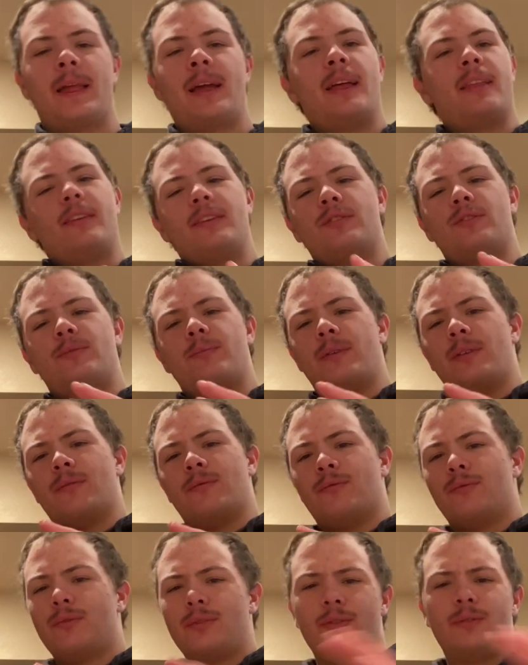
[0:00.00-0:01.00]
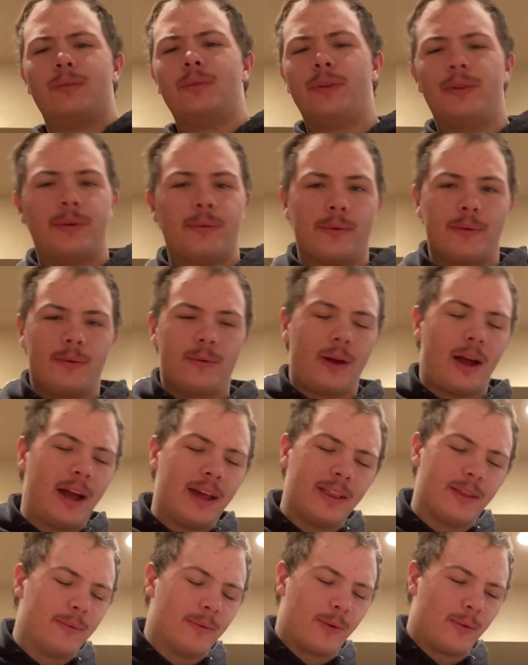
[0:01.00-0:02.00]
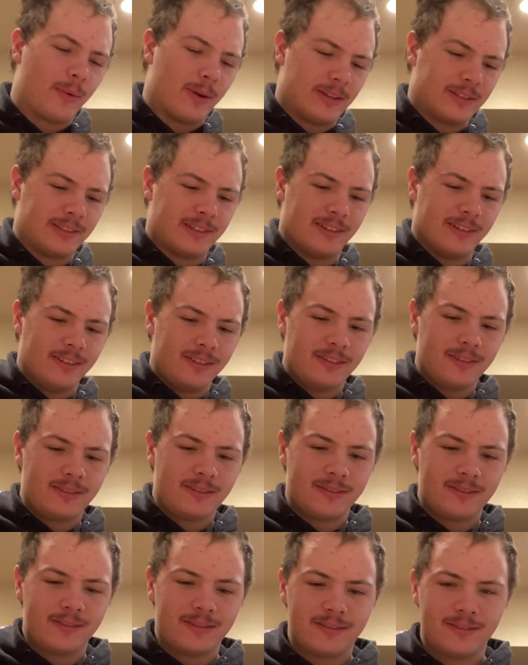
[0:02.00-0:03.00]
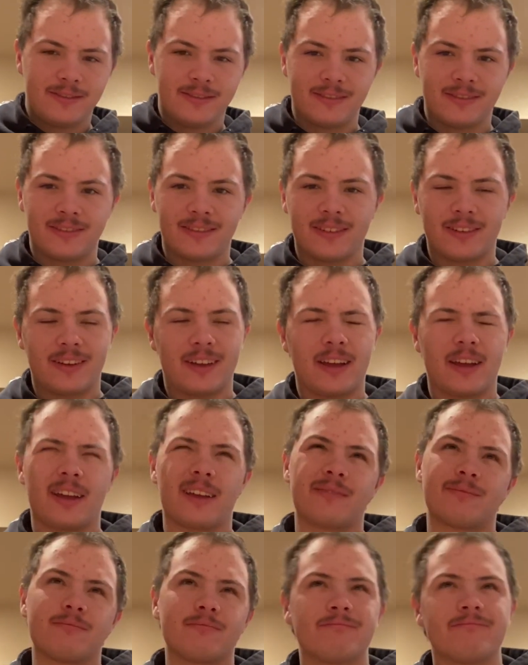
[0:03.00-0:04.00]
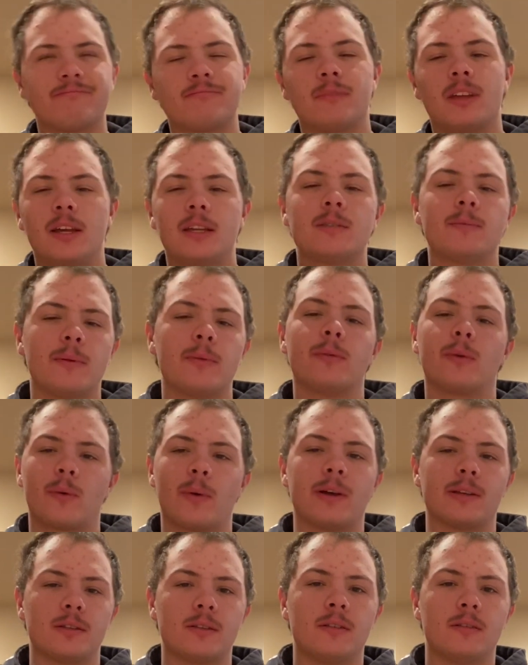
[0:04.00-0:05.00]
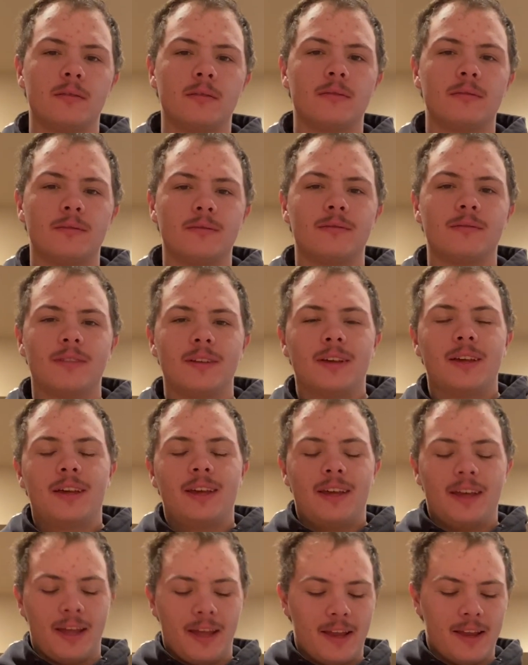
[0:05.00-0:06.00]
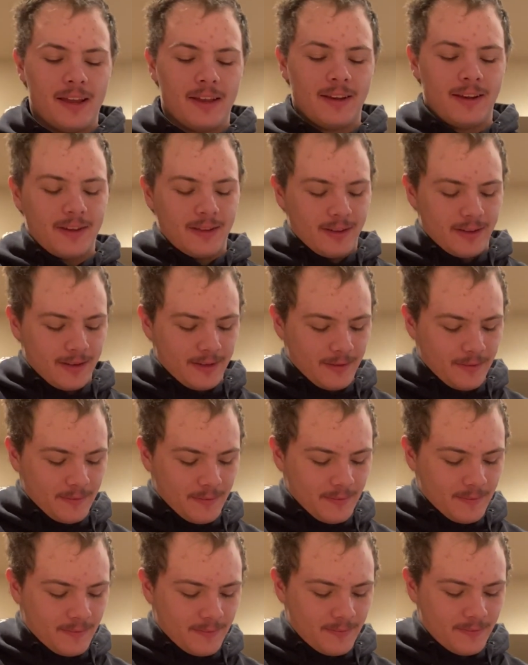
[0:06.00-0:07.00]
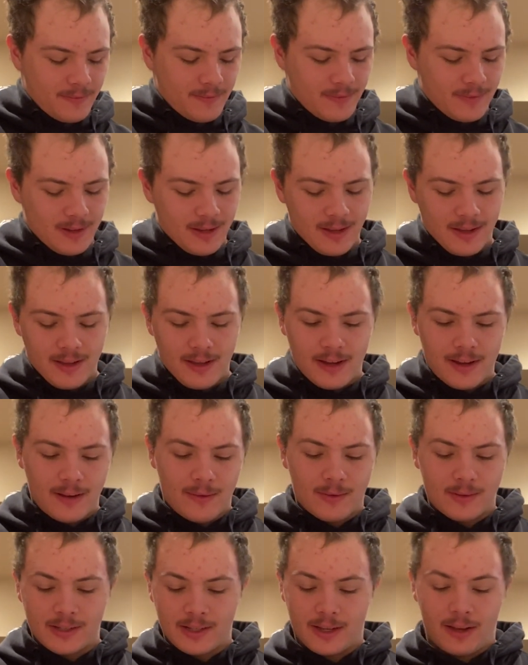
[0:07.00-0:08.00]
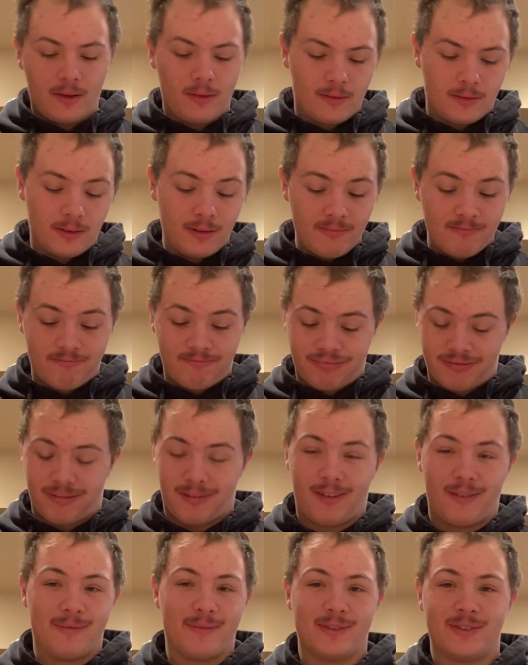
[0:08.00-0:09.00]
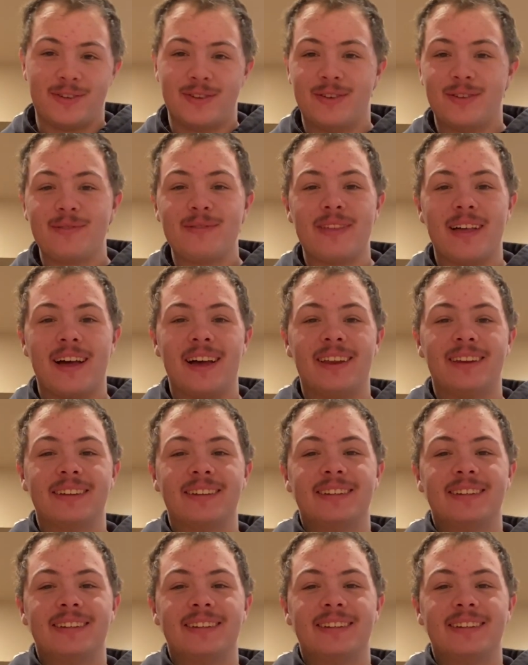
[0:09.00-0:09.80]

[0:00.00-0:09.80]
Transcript: This has been really, really highly requested. It's been requested, and I was like, oh, I probably should do that.